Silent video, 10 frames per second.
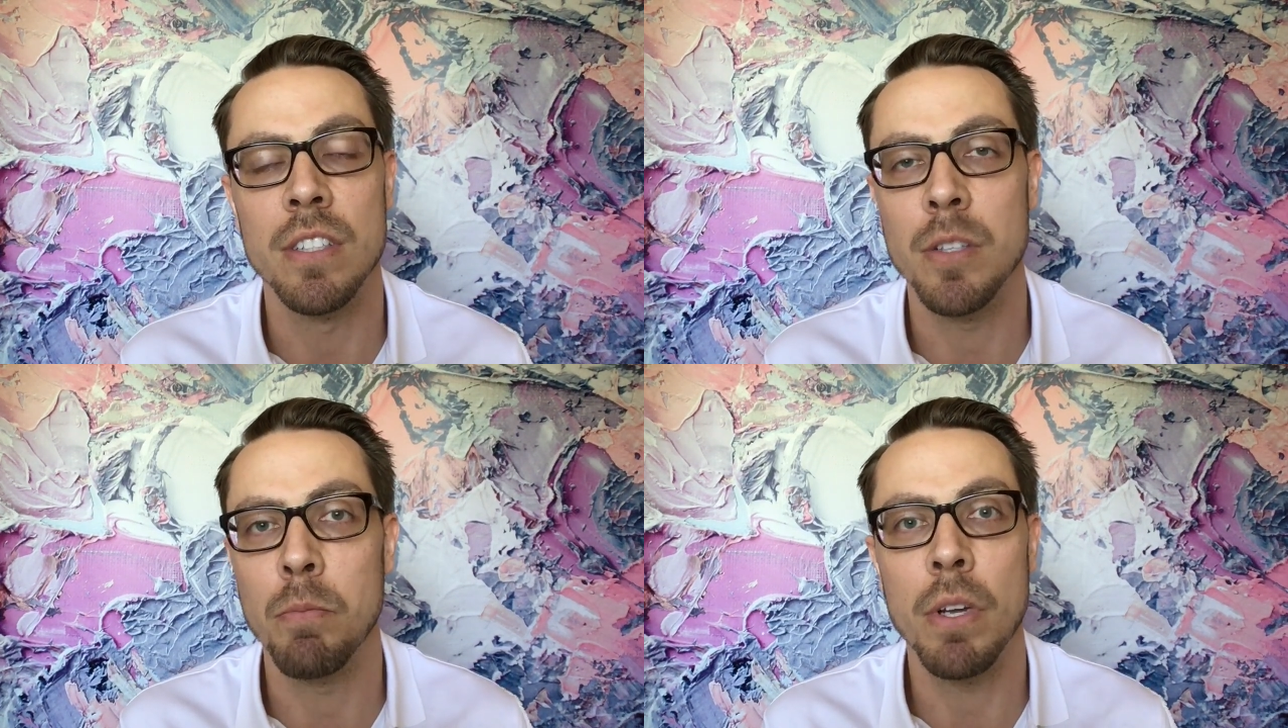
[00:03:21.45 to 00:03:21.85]

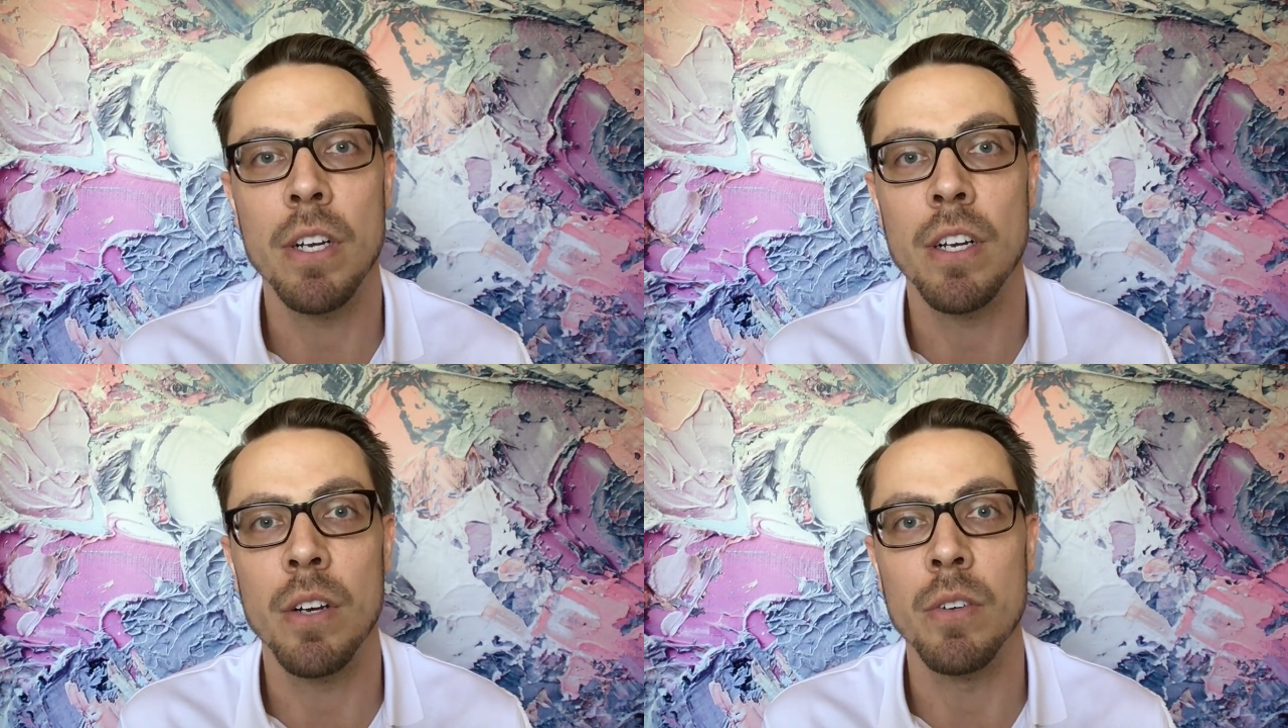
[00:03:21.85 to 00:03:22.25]

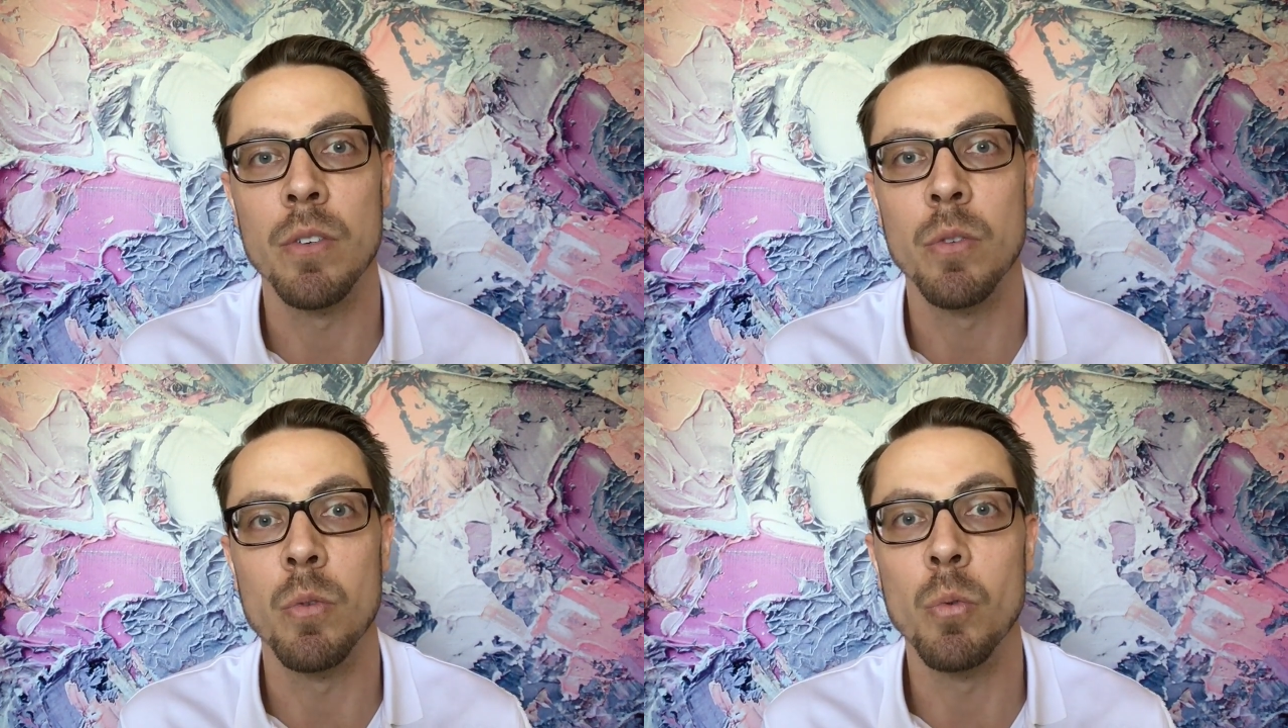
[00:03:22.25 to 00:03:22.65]
depending
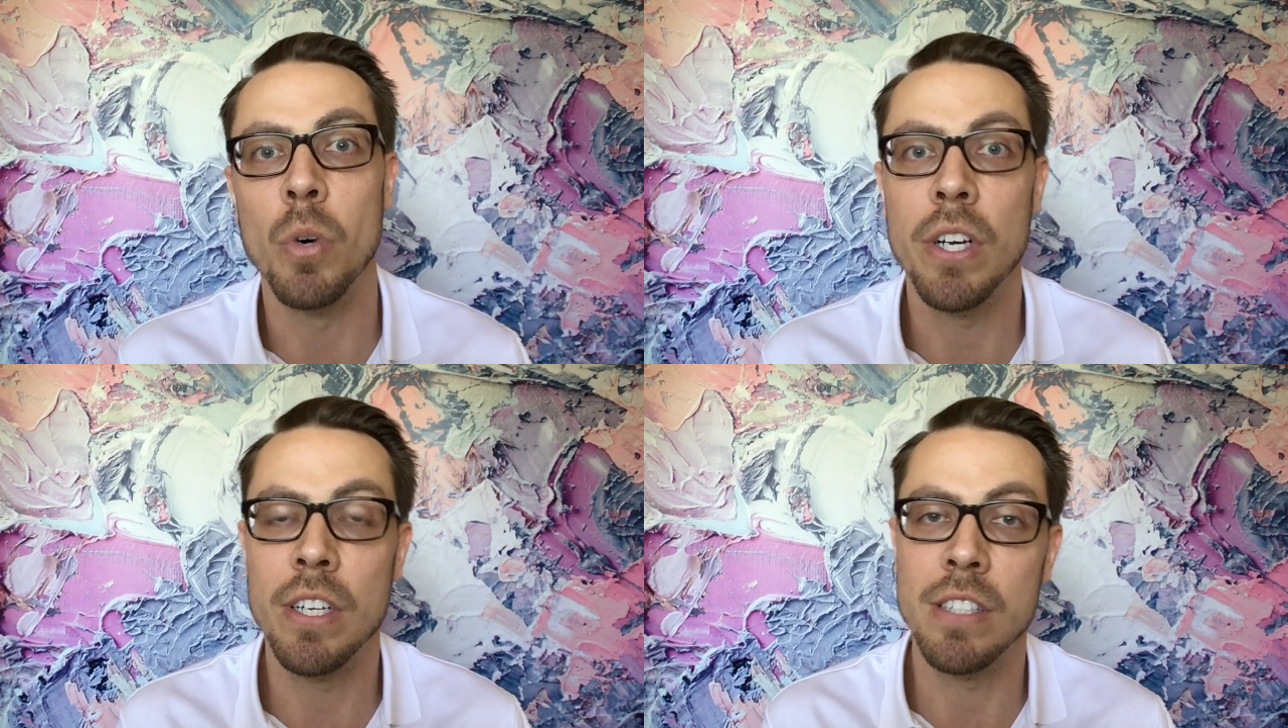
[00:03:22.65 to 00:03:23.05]
on
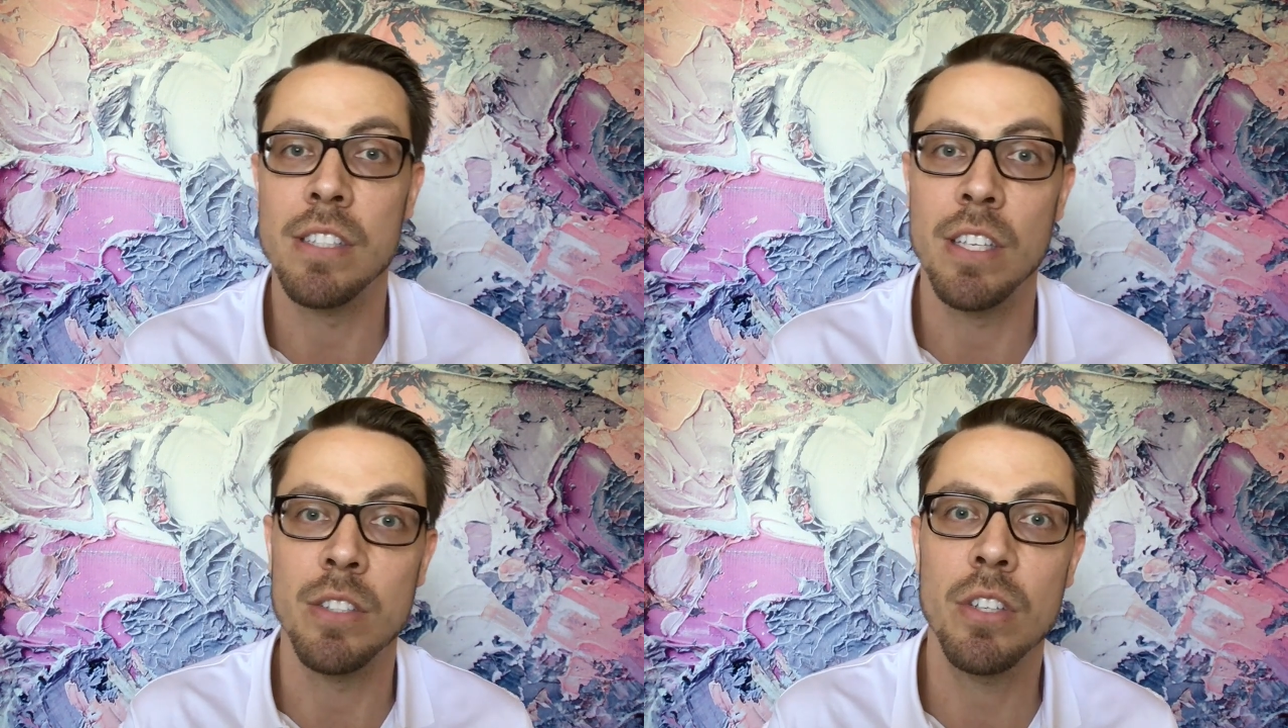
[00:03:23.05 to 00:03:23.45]
what it is
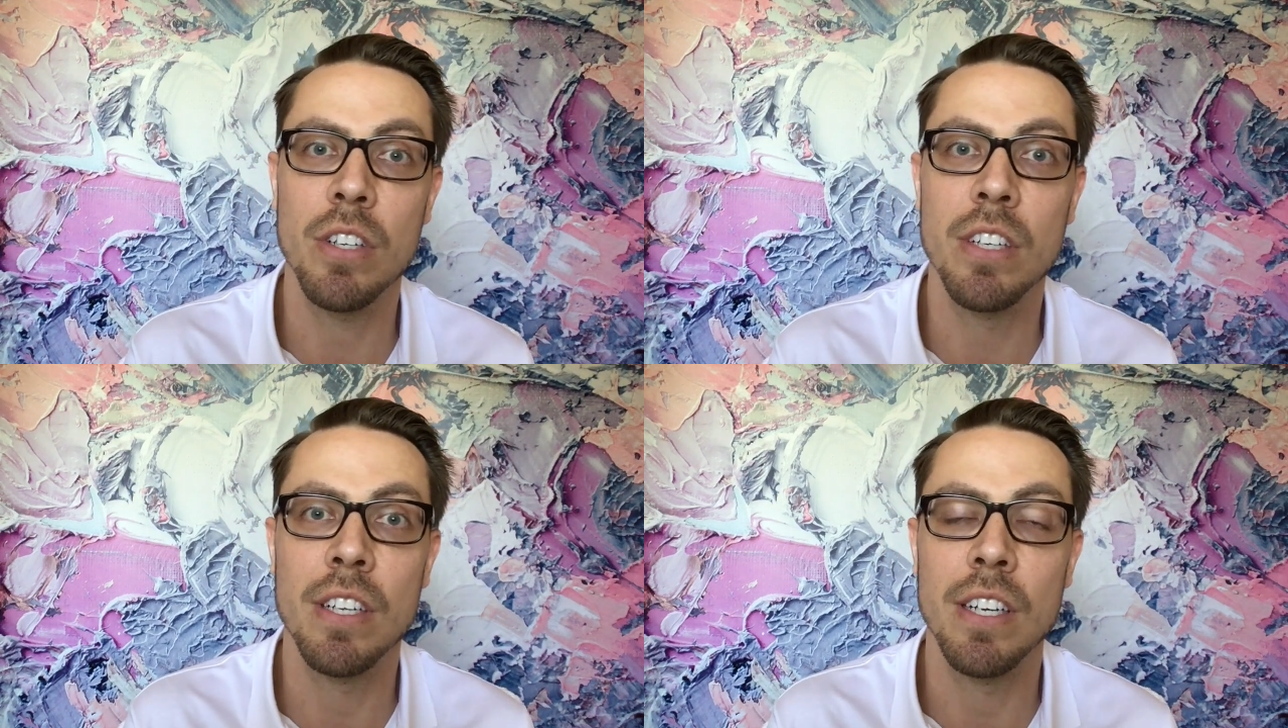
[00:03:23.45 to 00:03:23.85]
they
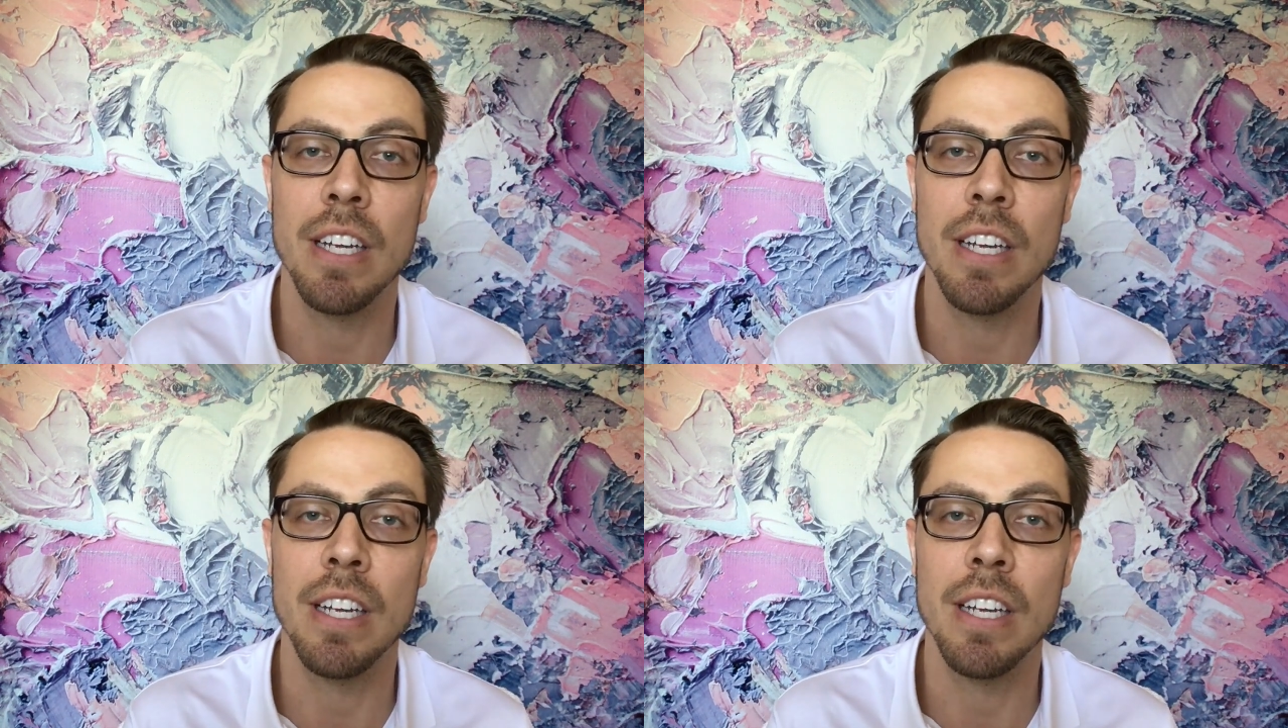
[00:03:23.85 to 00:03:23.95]
took